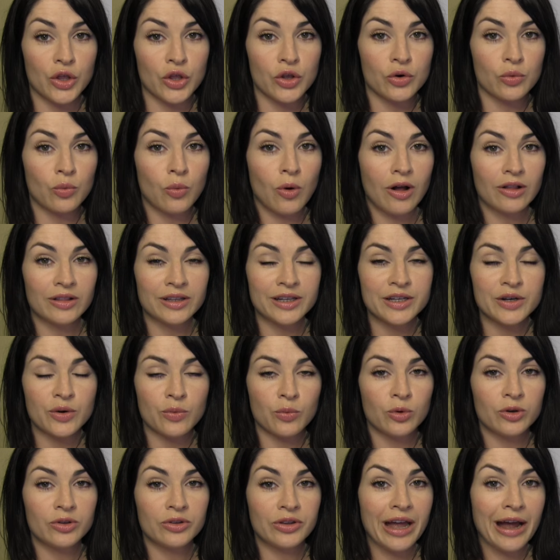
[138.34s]
Your wallet
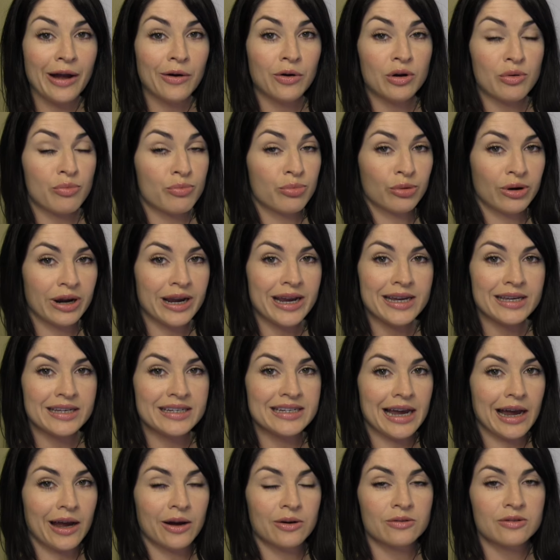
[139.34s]
will now break
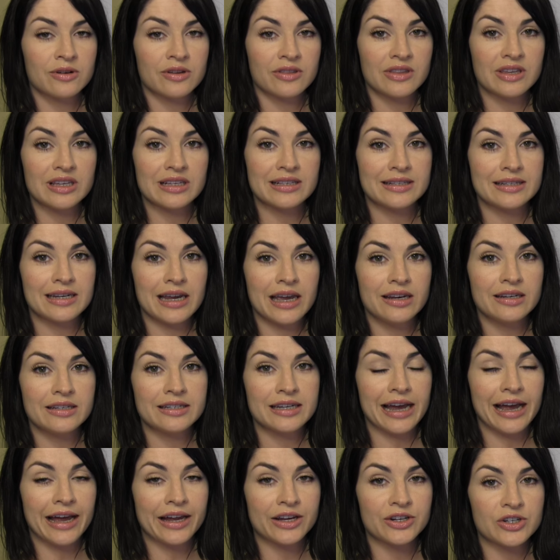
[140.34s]
down this ten
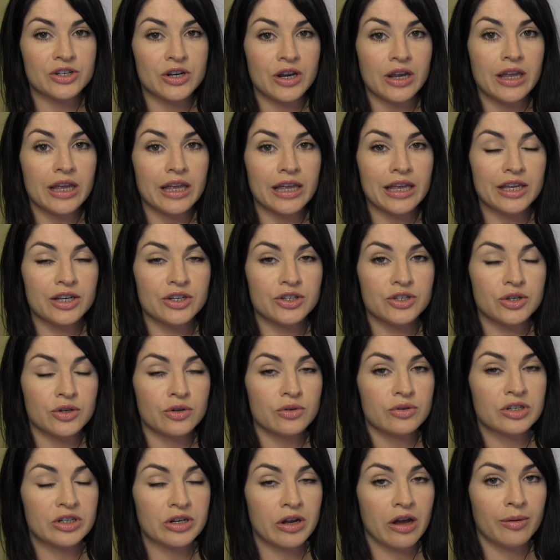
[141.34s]
Dash
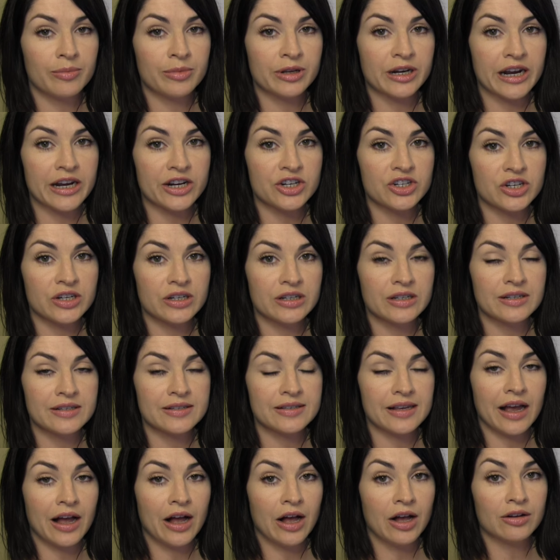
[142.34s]
into
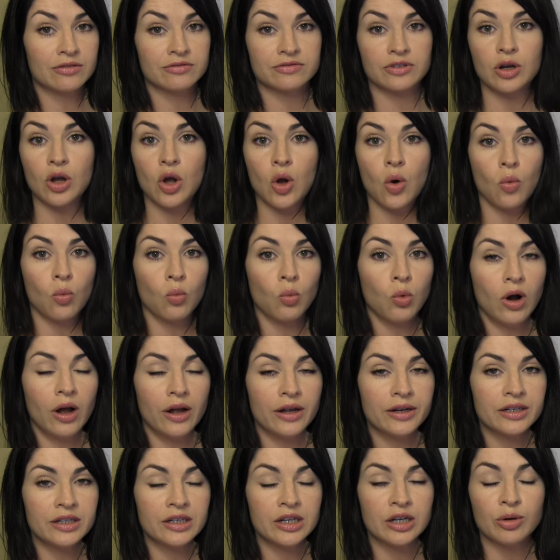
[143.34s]
denominations of
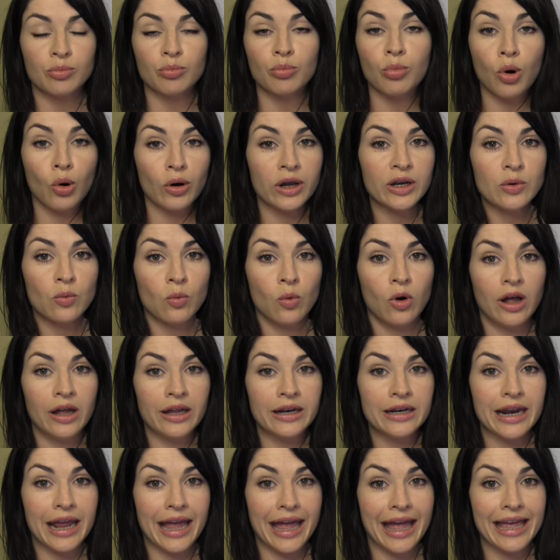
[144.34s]
one, zero point
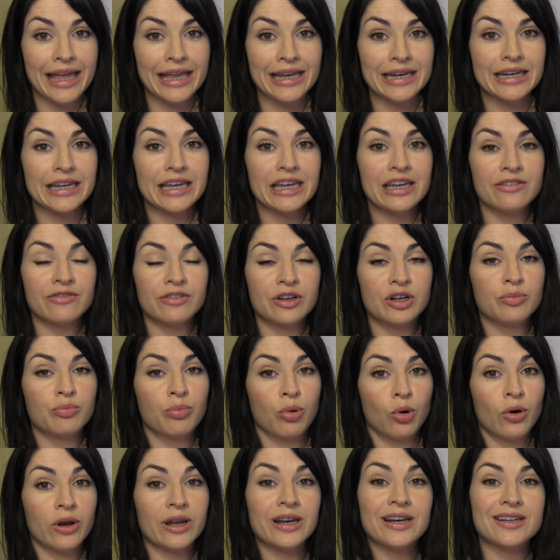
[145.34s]
one, and even zero
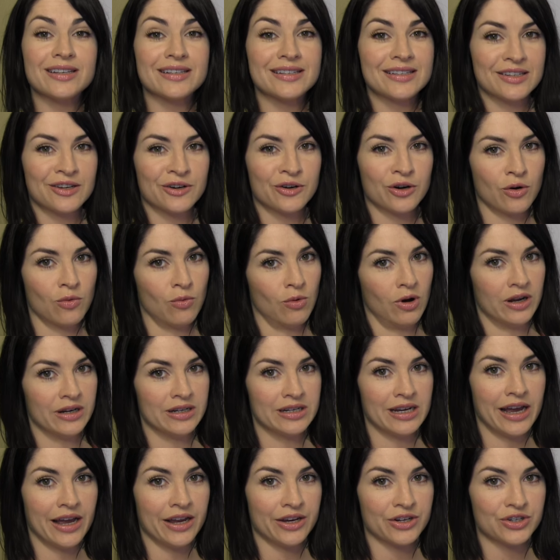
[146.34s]
point zero one
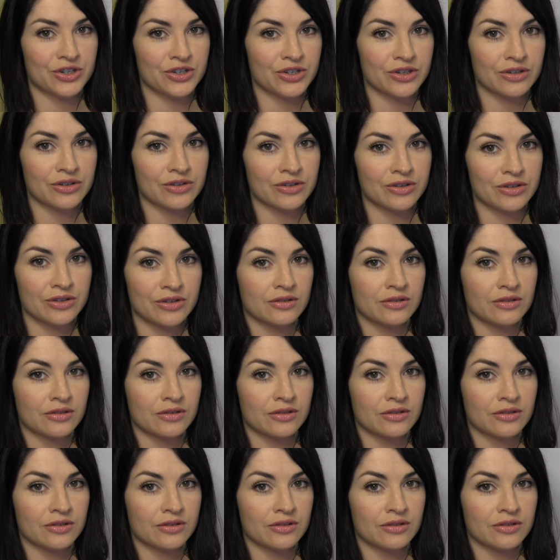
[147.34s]
Dash.